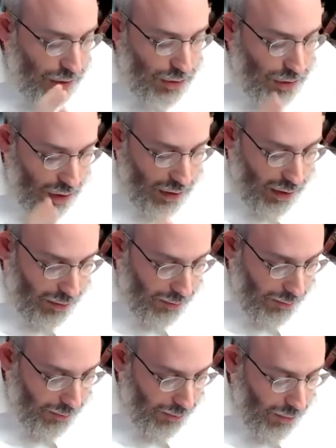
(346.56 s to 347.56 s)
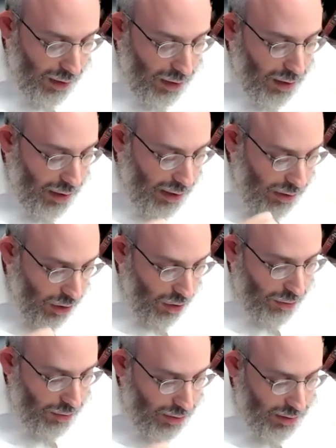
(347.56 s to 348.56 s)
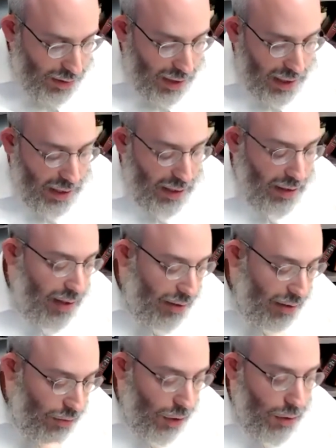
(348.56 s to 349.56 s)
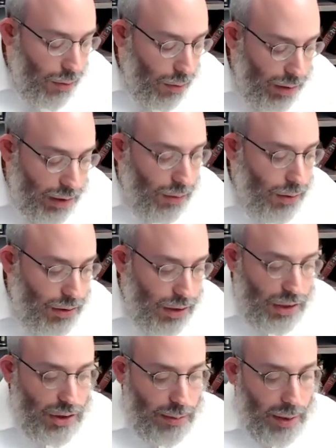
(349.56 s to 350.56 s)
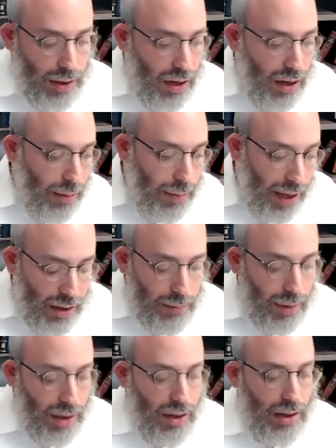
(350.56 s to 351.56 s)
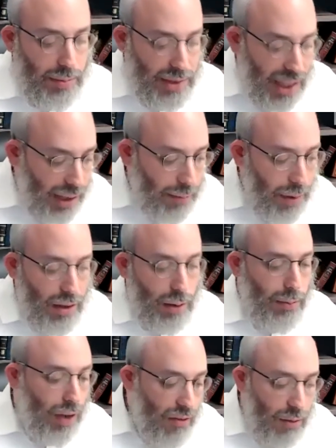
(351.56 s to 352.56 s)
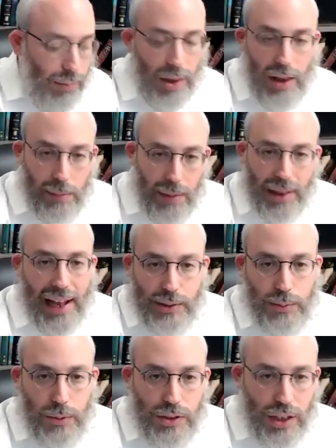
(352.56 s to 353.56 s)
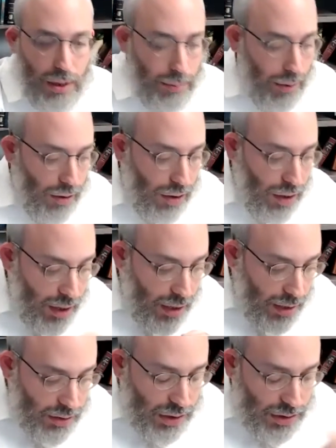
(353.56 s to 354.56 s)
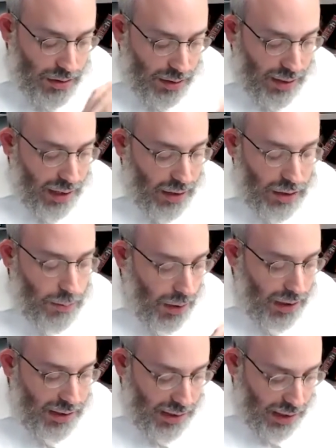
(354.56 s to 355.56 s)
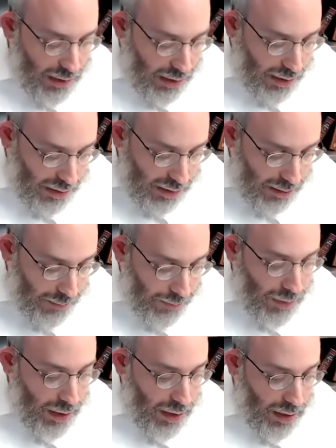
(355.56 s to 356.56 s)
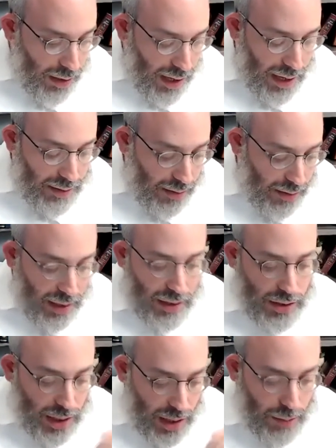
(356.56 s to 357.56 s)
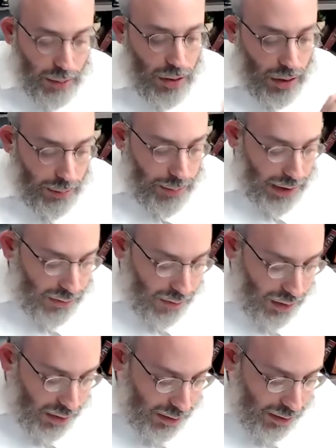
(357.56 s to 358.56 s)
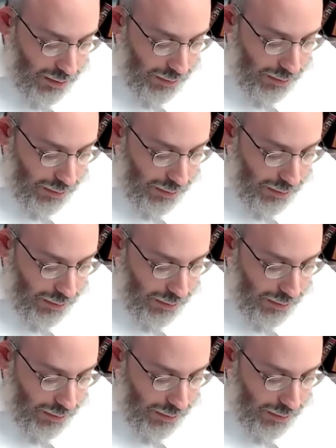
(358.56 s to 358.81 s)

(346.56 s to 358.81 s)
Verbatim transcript: Tzogin. It's hard to say that the Torah only told us Rasha Bala'ilam, Chadayim Bala'ilam, Sadik Bala'ilam, Teva Bala'ilam, the last words of the Gemara, just to tell us what a sin is and to tell us how good a mitzvah is.